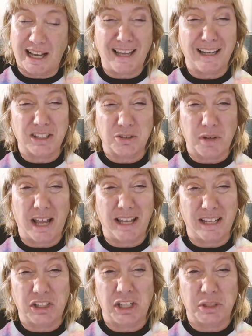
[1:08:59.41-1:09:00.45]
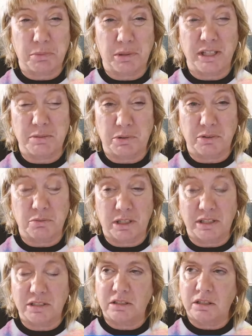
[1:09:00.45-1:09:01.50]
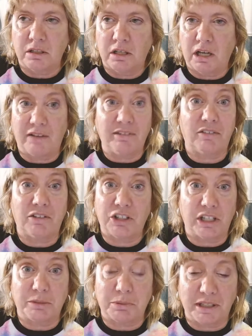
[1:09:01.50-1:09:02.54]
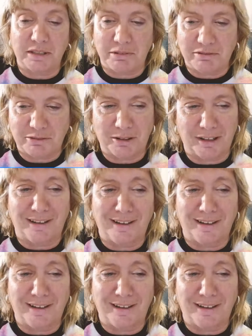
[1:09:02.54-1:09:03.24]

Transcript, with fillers: I gotta, I gotta change planes both ways. I've never changed planes before.